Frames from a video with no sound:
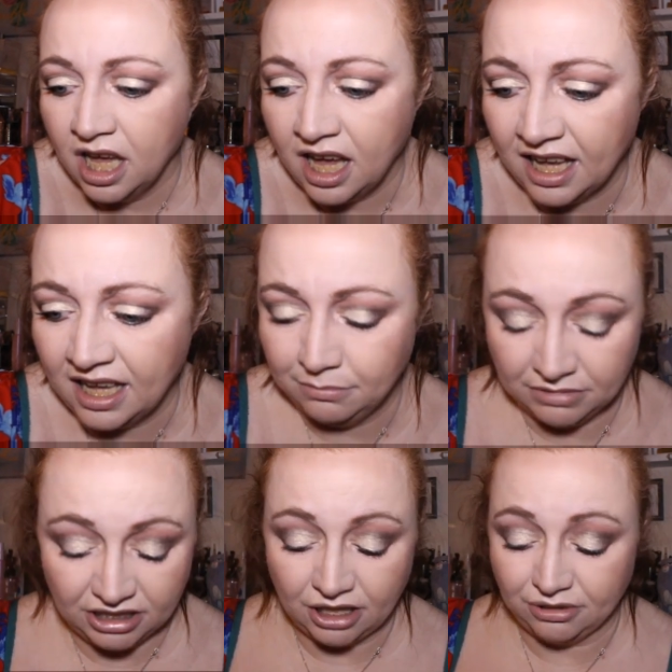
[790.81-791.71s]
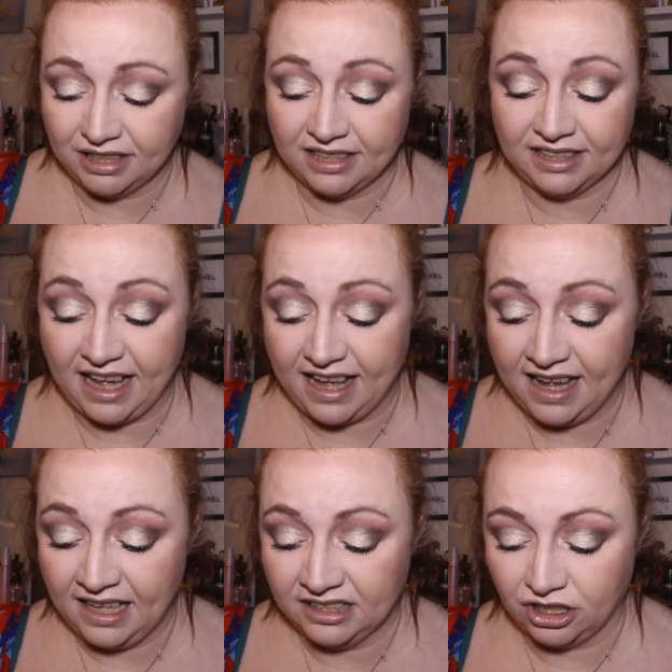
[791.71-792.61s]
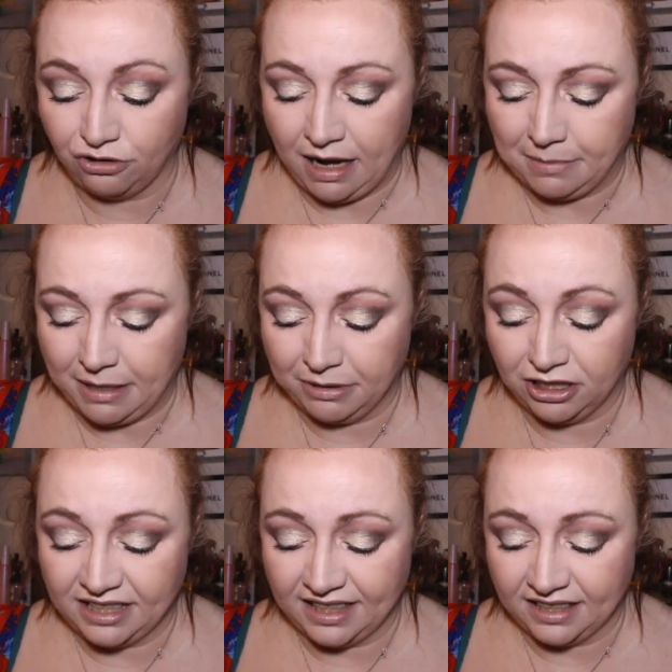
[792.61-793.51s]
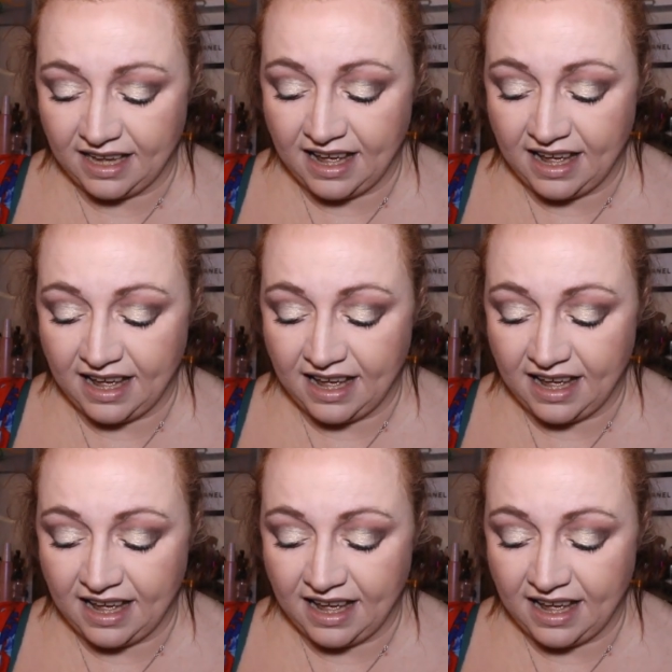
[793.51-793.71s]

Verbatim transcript: um, so yeah I had to grab it because I